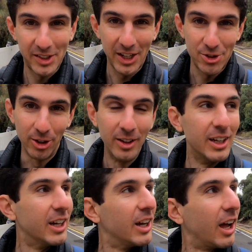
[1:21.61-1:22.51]
station.
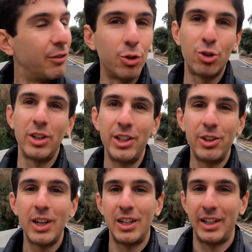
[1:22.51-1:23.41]
Unfortunately,
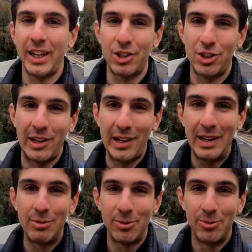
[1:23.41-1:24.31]
you can't catch
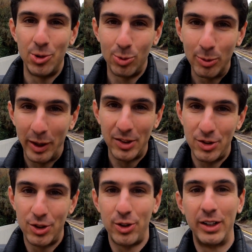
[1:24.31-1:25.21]
a normal
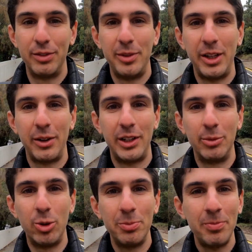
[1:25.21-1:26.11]
passenger train from here
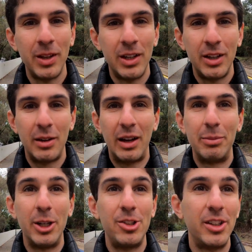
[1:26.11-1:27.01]
anymore,
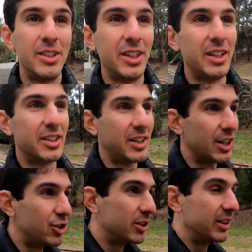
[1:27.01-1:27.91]
but as you can see, the
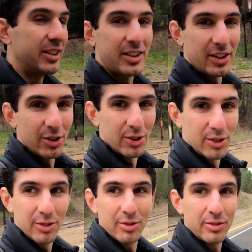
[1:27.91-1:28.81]
station is
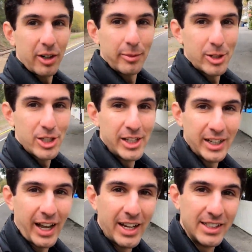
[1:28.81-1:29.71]
still very much
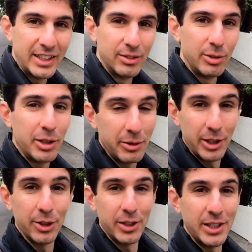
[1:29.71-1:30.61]
here and in
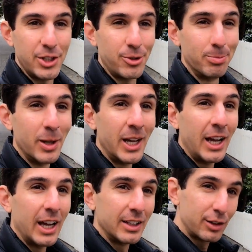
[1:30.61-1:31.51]
really good condition.
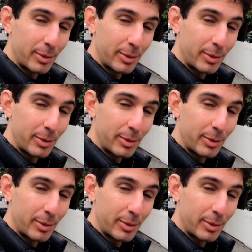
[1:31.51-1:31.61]
And that's